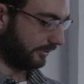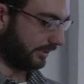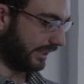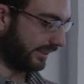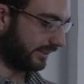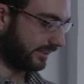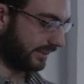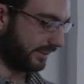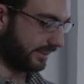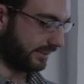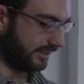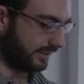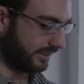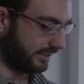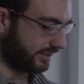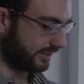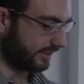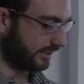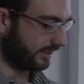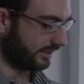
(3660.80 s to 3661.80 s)
How likely it
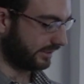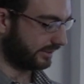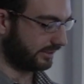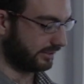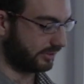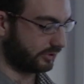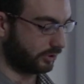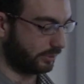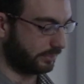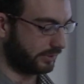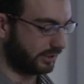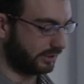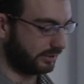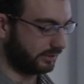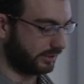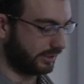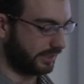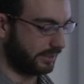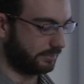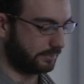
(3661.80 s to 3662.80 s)
is that its
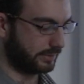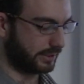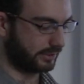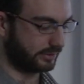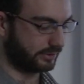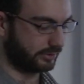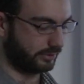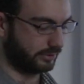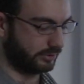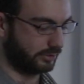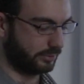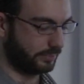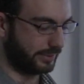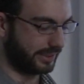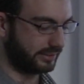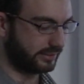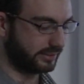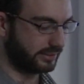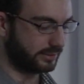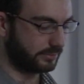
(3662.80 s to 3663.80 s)
overall impact on
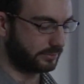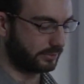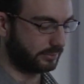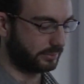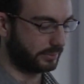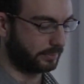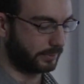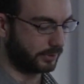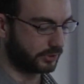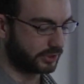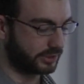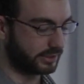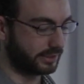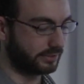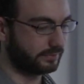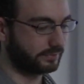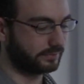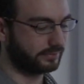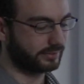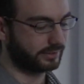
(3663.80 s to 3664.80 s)
humanity will be
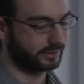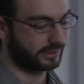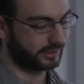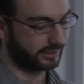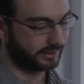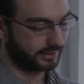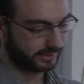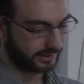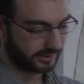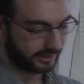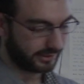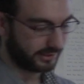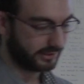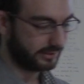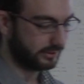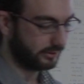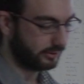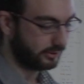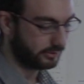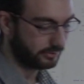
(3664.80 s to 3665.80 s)
positive
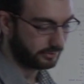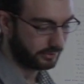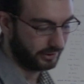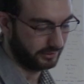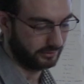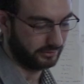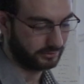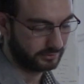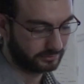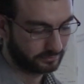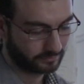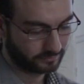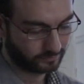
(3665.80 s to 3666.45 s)
in the long run.